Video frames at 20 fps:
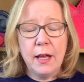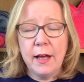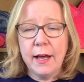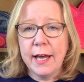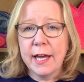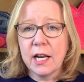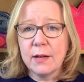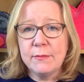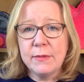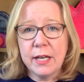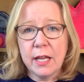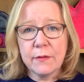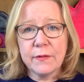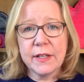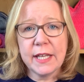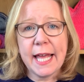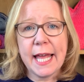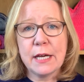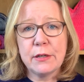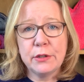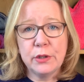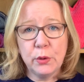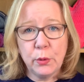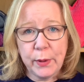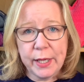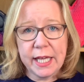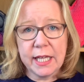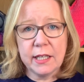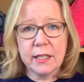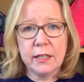And I'm loving how
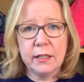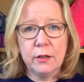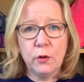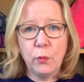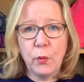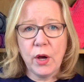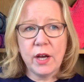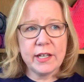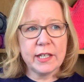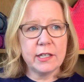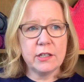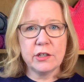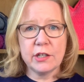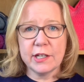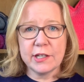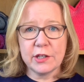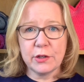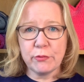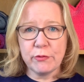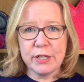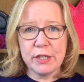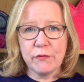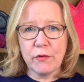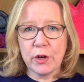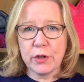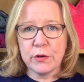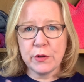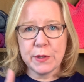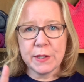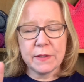quick working just 3
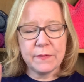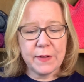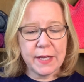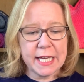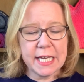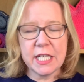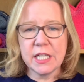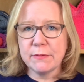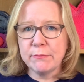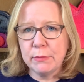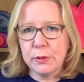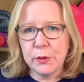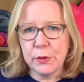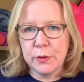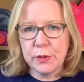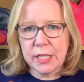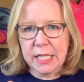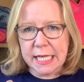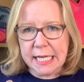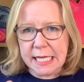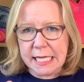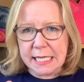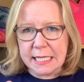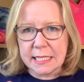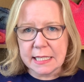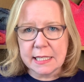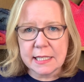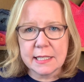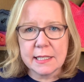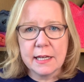rows for each mood
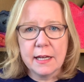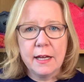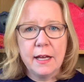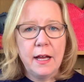is.